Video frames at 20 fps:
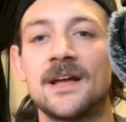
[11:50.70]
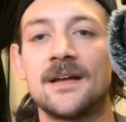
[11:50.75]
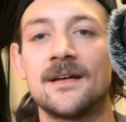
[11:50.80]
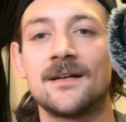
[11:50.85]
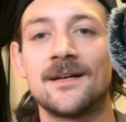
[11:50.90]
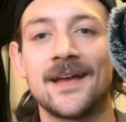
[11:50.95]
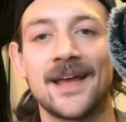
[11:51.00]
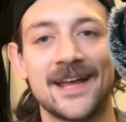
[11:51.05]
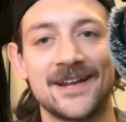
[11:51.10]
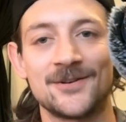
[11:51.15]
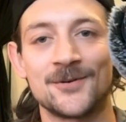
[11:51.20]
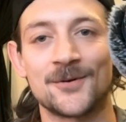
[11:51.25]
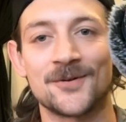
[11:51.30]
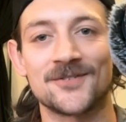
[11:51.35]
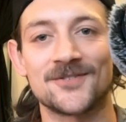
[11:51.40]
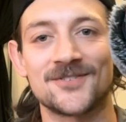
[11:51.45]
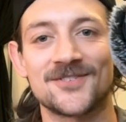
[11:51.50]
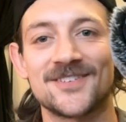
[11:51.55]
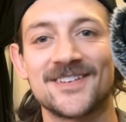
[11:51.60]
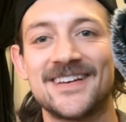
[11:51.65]
And
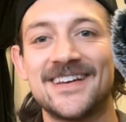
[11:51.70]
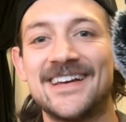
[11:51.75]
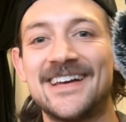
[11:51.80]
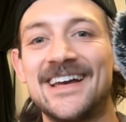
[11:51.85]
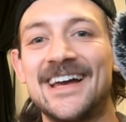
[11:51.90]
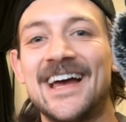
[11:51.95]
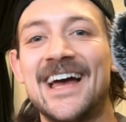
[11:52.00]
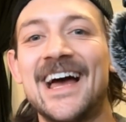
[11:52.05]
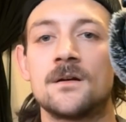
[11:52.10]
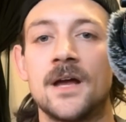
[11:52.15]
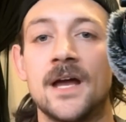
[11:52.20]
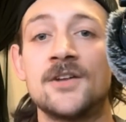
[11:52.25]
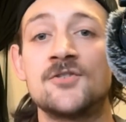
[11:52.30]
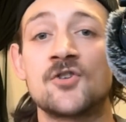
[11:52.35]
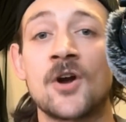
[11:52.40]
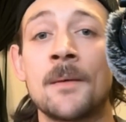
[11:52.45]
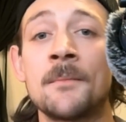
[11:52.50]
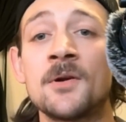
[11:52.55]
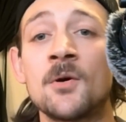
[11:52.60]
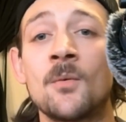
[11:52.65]
yours.
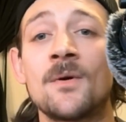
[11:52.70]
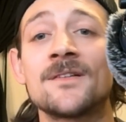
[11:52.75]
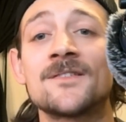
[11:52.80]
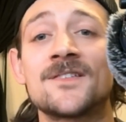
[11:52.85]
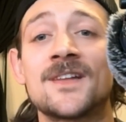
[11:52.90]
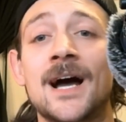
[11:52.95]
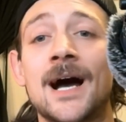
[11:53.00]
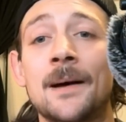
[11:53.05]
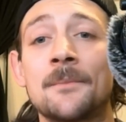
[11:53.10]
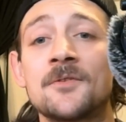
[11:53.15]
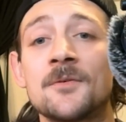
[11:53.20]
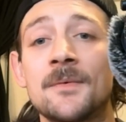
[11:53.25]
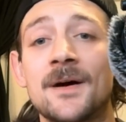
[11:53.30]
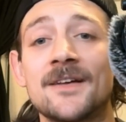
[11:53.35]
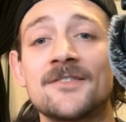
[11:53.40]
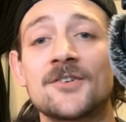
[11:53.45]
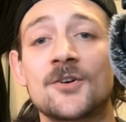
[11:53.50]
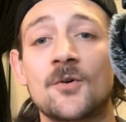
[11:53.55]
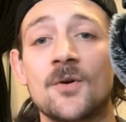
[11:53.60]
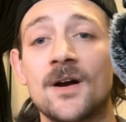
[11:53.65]
Andromeda wants to
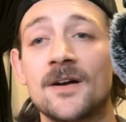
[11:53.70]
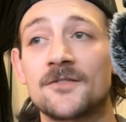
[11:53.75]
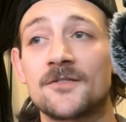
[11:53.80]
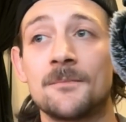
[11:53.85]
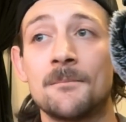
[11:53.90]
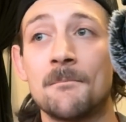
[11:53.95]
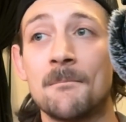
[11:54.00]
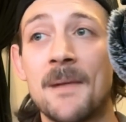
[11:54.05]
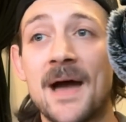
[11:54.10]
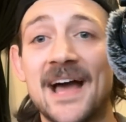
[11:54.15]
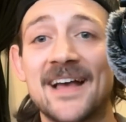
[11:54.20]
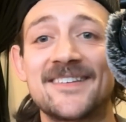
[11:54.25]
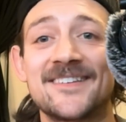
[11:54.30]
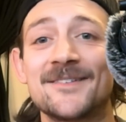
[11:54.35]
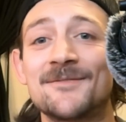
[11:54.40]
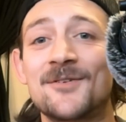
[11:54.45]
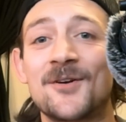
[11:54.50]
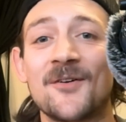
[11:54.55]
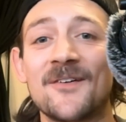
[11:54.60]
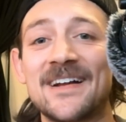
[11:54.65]
optimize across
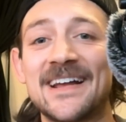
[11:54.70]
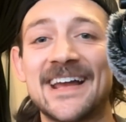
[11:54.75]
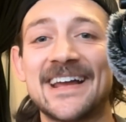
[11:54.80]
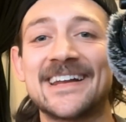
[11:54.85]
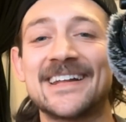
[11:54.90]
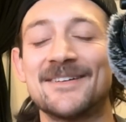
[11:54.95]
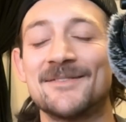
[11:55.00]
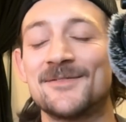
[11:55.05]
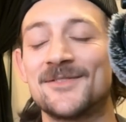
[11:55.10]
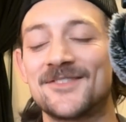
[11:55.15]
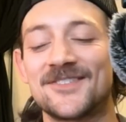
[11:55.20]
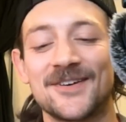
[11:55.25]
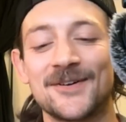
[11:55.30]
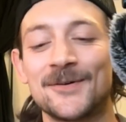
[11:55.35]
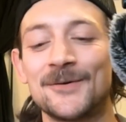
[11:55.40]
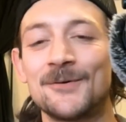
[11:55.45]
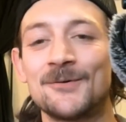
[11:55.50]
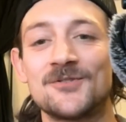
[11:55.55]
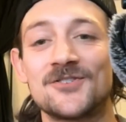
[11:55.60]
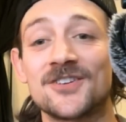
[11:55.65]
massive creative,
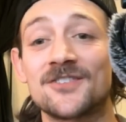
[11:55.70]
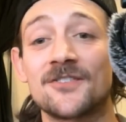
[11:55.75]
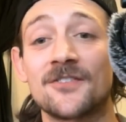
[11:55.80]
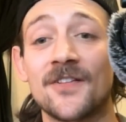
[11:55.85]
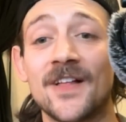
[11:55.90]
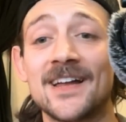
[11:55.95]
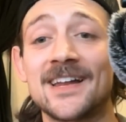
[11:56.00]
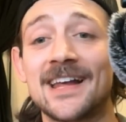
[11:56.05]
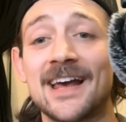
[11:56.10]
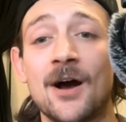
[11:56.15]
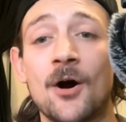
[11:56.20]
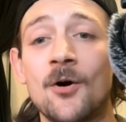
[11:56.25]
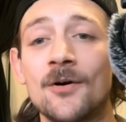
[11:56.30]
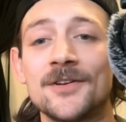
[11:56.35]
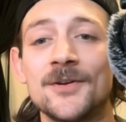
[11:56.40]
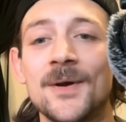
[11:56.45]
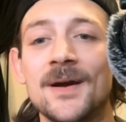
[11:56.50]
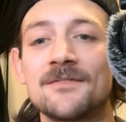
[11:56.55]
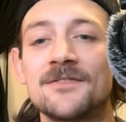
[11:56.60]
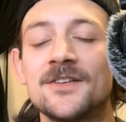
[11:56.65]
so just let it. All
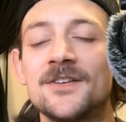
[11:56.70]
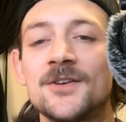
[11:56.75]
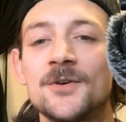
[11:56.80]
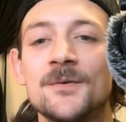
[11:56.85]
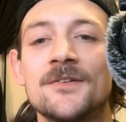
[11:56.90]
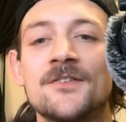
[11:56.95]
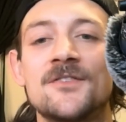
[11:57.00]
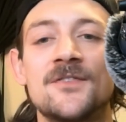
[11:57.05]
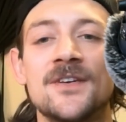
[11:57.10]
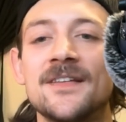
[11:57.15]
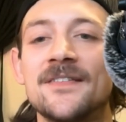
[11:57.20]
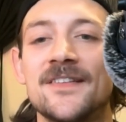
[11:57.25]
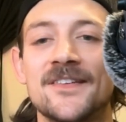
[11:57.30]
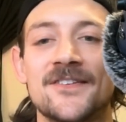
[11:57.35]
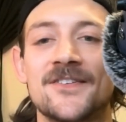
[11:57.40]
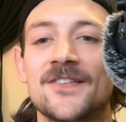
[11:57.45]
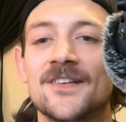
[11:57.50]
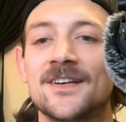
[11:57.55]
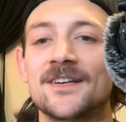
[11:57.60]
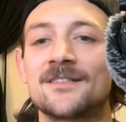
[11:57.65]
you have to do is feed
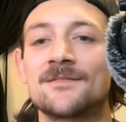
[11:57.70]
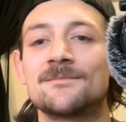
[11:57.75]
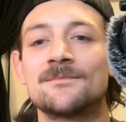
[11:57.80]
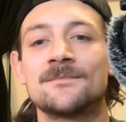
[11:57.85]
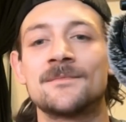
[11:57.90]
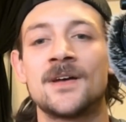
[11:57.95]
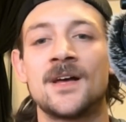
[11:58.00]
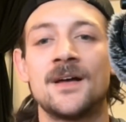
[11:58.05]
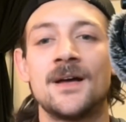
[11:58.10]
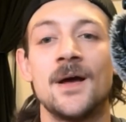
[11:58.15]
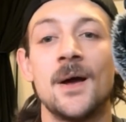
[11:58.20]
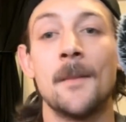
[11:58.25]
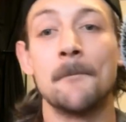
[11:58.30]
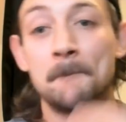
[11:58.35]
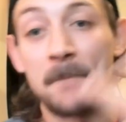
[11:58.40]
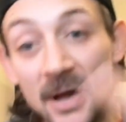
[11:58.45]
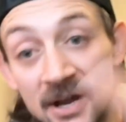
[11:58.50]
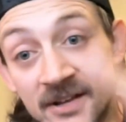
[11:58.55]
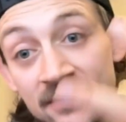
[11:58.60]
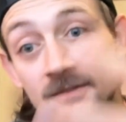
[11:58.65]
this thing.
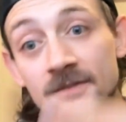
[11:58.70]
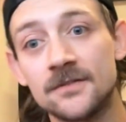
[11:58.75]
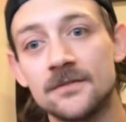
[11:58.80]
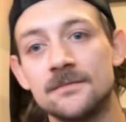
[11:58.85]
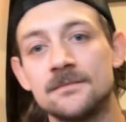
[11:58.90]
Peace.